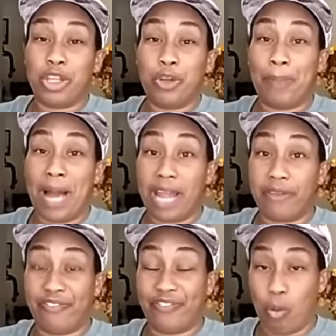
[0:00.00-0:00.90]
When you
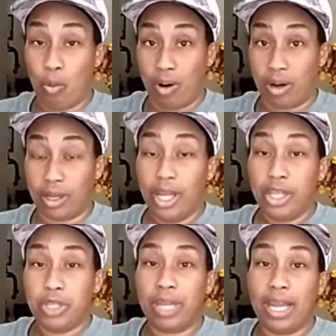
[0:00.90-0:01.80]
buy four,
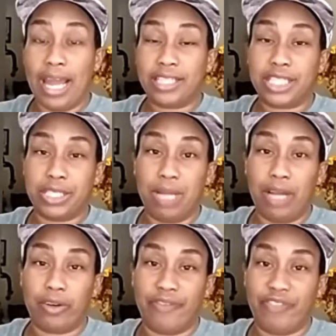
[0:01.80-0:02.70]
you get a two
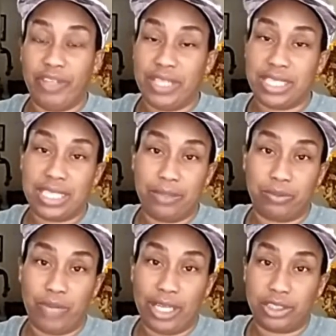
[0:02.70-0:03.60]
dollar and fifty cent
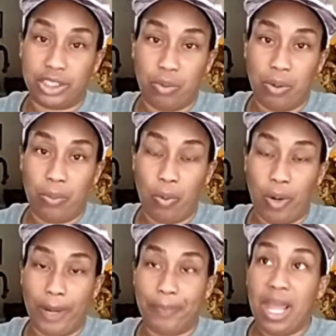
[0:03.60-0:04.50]
register
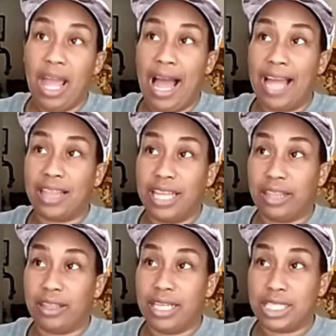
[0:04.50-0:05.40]
reward. I
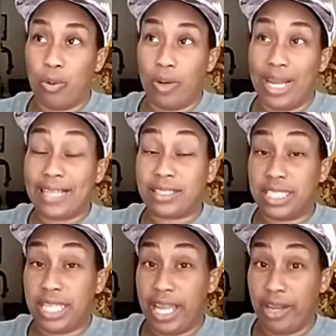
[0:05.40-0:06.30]
think it's on a
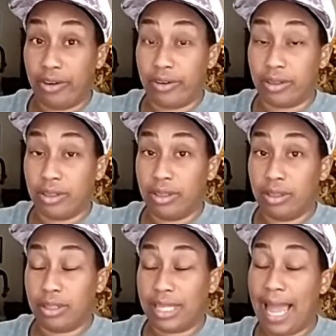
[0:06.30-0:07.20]
tier
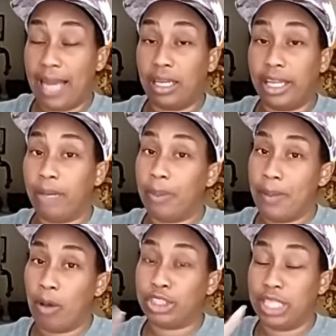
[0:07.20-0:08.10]
Catalina
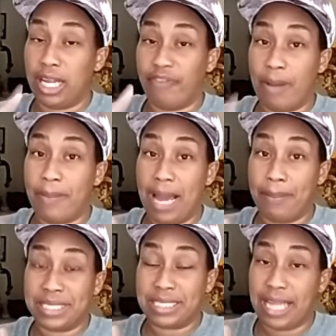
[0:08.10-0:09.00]
promotion, if I'm
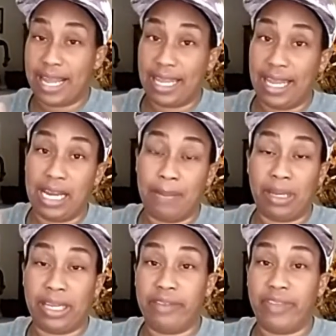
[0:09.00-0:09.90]
not mistaken. I
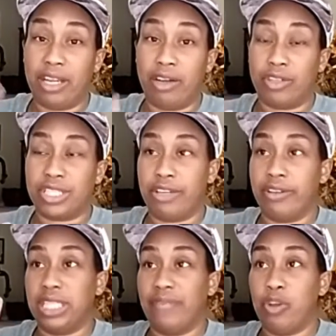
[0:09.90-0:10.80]
believe the other
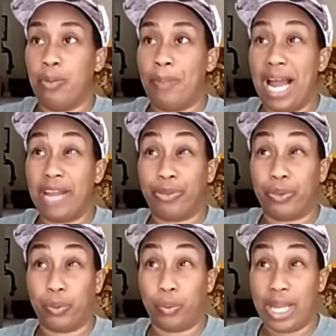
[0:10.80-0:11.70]
tiers, if you buy
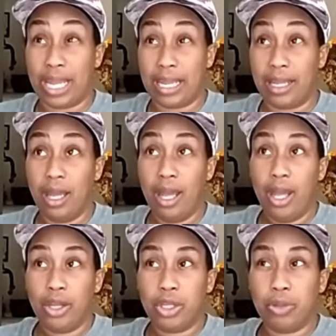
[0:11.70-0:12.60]
three,
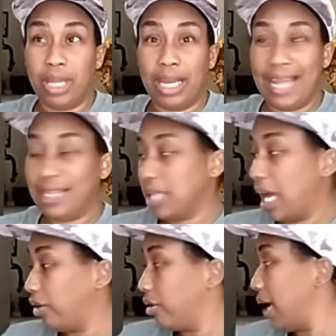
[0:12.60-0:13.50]
you get a
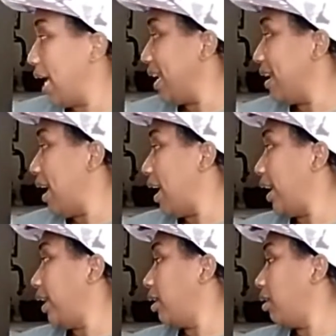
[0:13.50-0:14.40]
dollar ninety
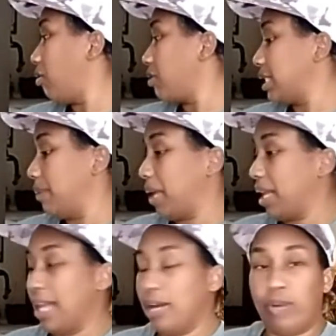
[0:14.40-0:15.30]
nine or something
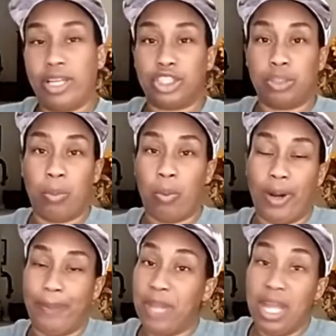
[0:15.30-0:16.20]
like that register
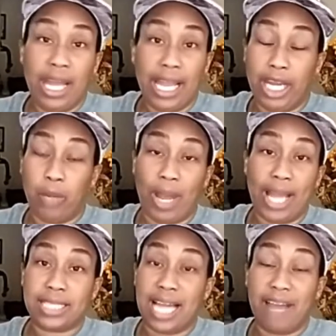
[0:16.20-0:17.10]
reward.
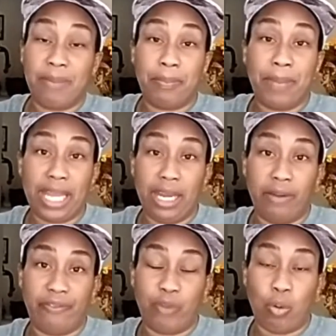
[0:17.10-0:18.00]
Anyways, I've been picking
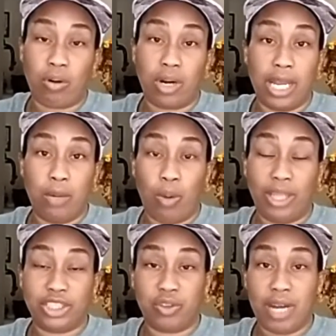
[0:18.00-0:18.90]
up four in
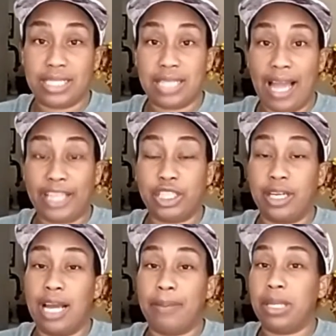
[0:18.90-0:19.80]
one
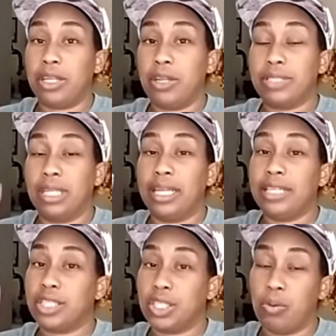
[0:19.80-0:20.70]
transaction. I've been using
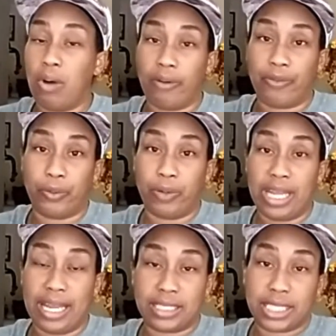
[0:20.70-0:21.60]
the two or
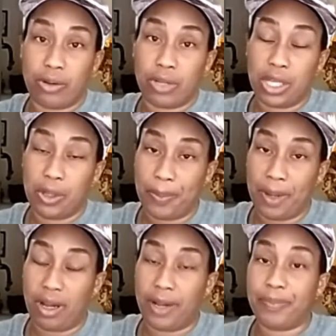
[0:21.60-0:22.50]
three insert
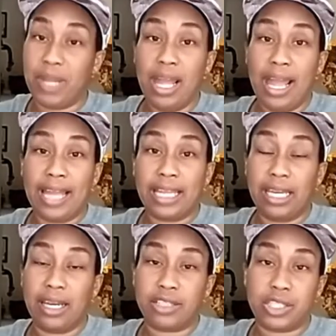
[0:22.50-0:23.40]
coupon and
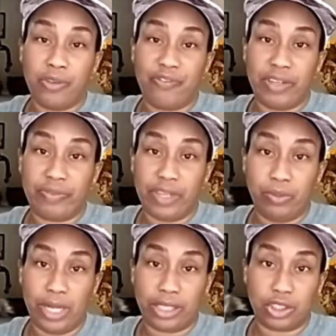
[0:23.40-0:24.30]
getting the
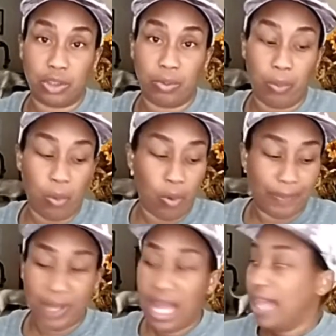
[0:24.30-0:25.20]
250 register
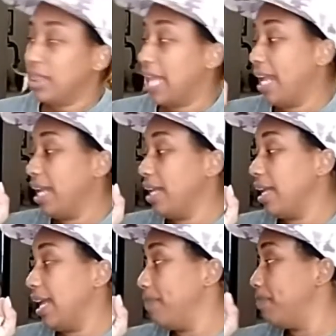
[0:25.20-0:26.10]
reward. They
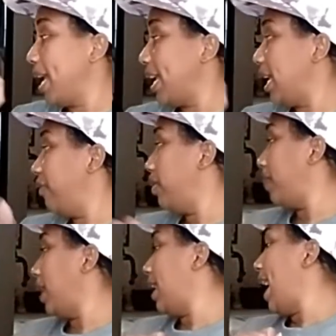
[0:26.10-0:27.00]
it may even
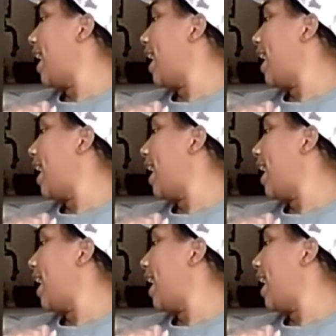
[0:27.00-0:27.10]
be,